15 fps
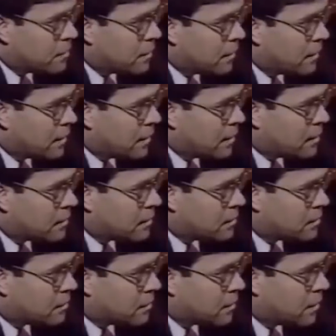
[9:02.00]

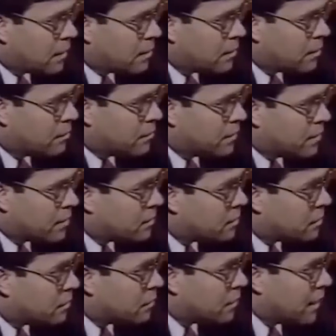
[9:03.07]
And I know that
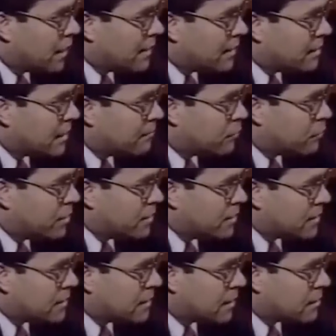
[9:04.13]
we're not at that point
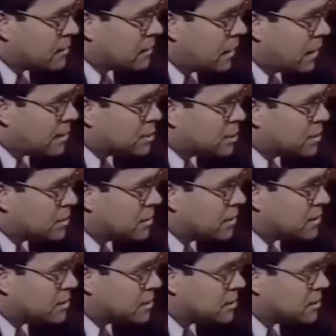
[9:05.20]
yet
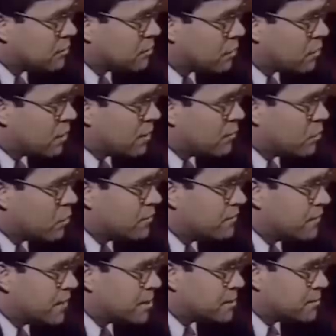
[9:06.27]
technologically. It's going to require more
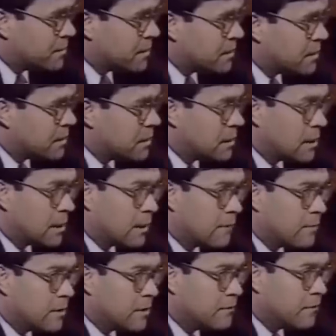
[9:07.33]
investment, and
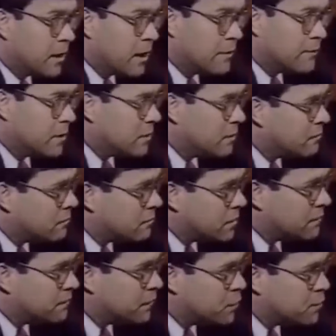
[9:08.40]
I've been involved in
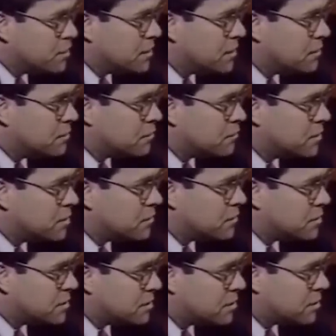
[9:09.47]
infusing those
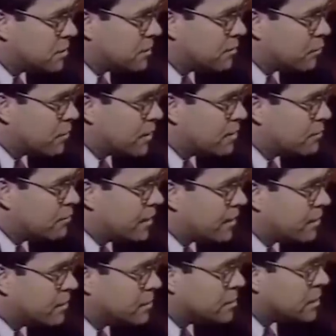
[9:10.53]
resources here to upgrade the
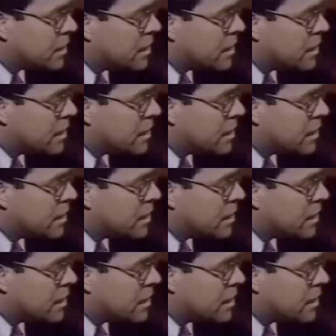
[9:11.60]
records.